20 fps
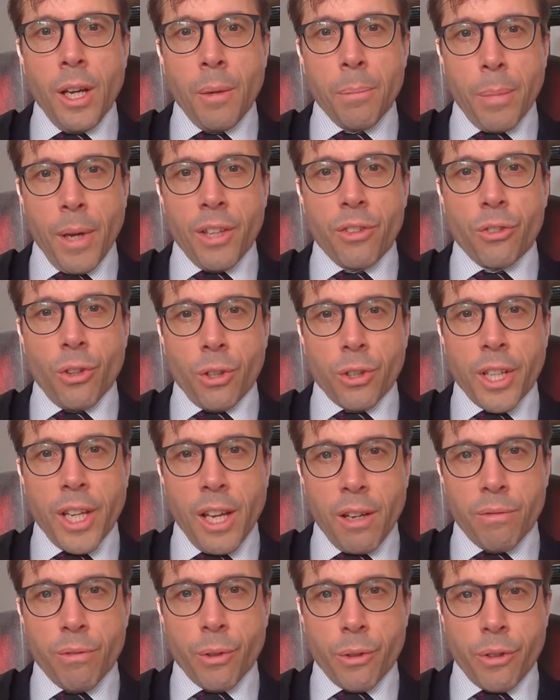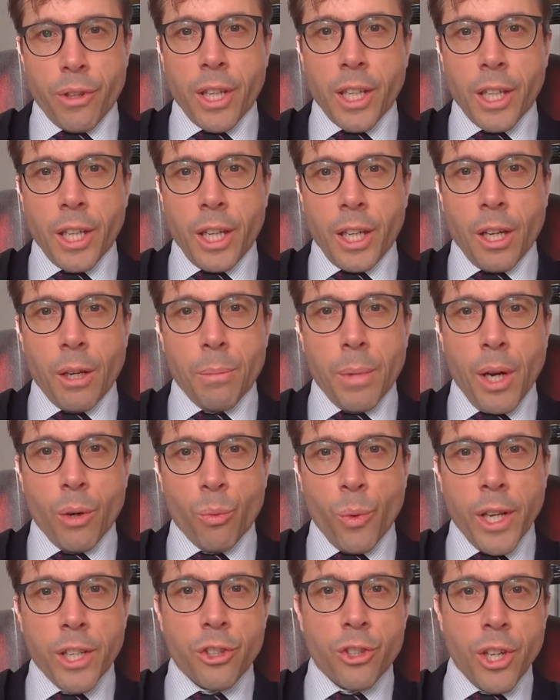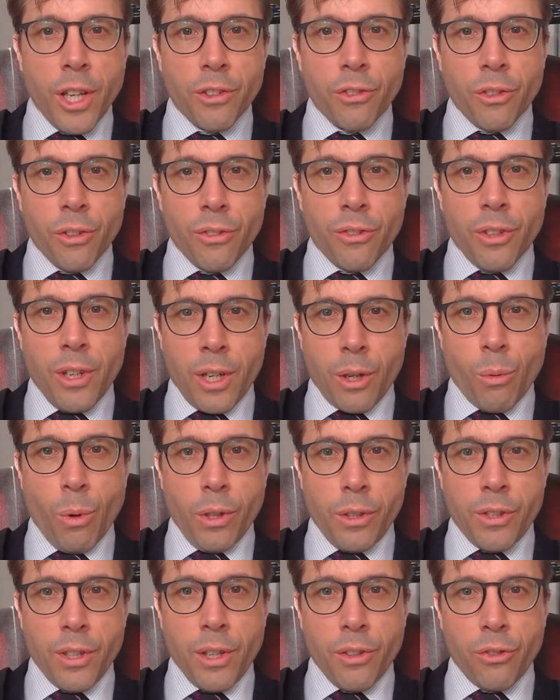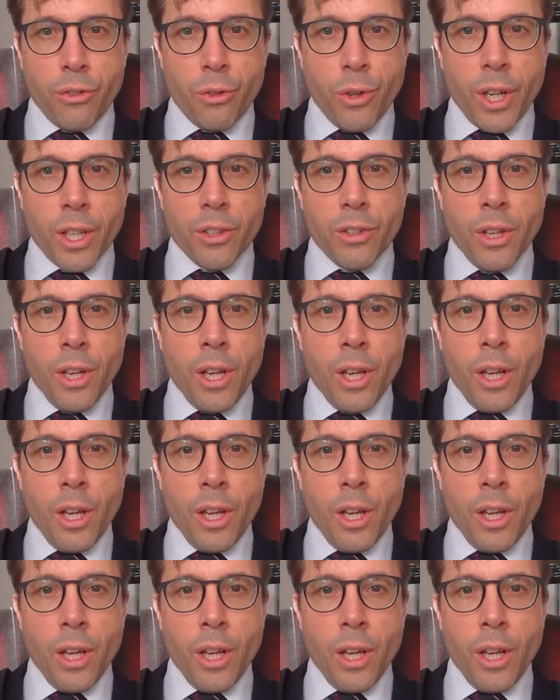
based on careful thinking about when Jensen's inequality is strict